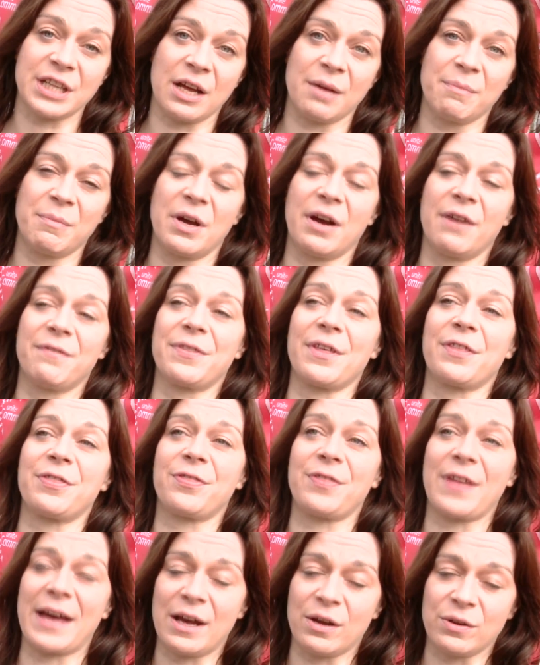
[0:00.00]
some of the
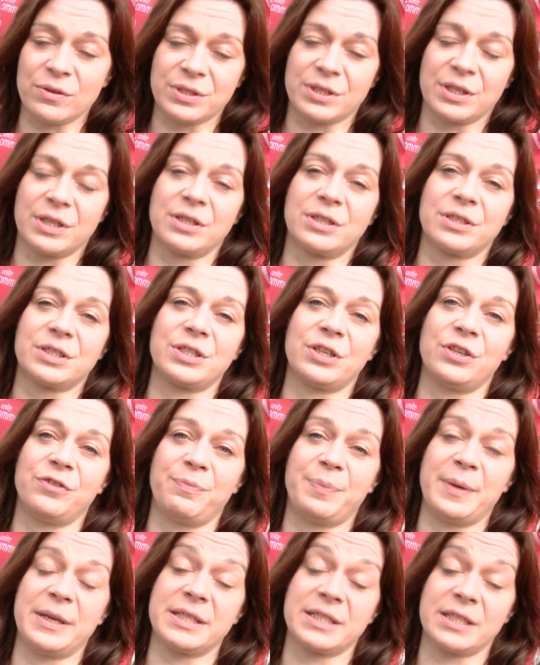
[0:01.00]
thousands
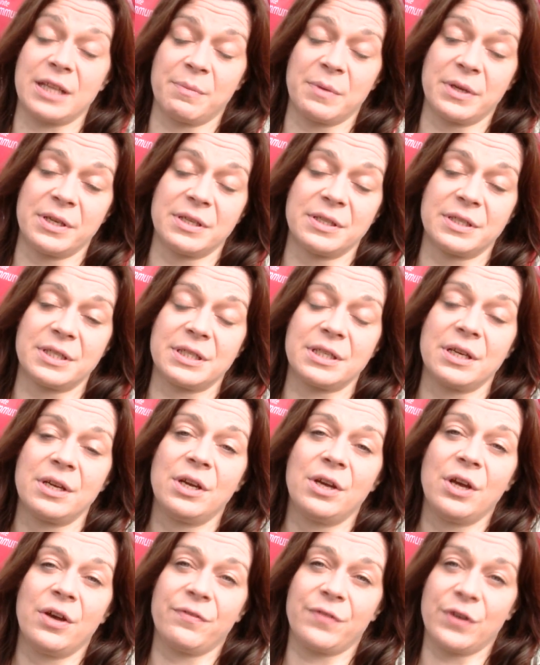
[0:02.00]
who've been summoned
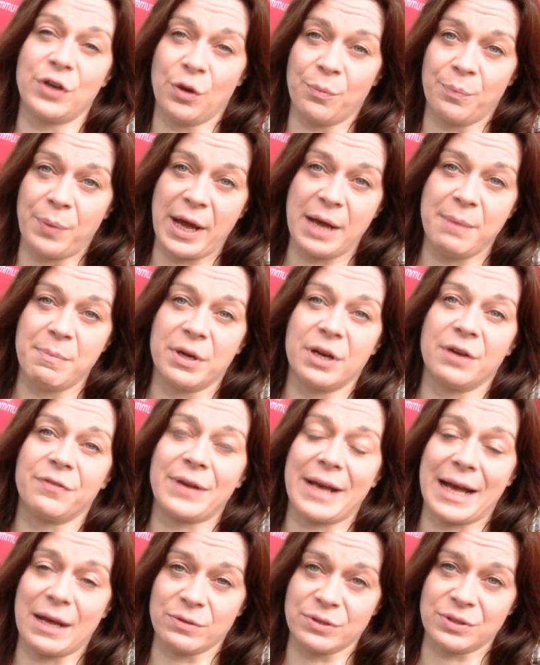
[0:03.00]
for non-payment of
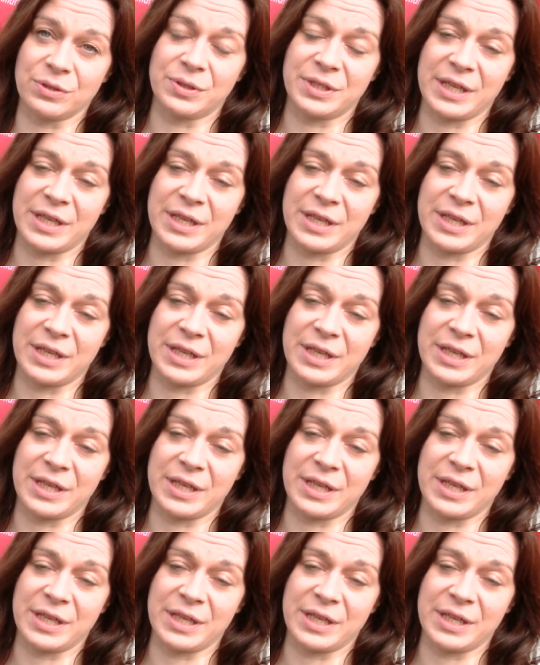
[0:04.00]
council